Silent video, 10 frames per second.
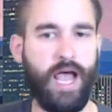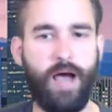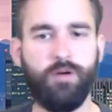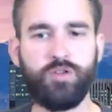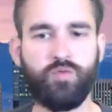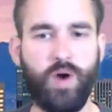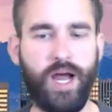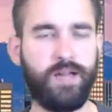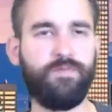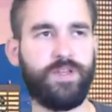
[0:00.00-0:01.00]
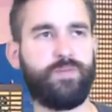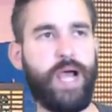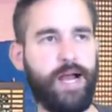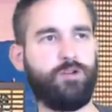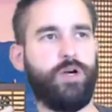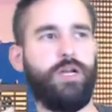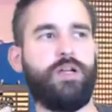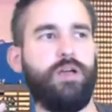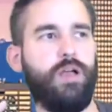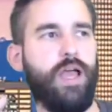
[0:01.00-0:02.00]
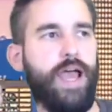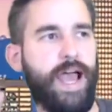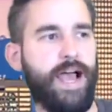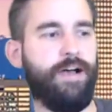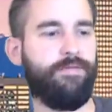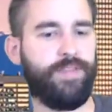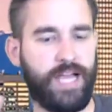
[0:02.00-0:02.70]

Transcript: How does Ryan Fitzpatrick have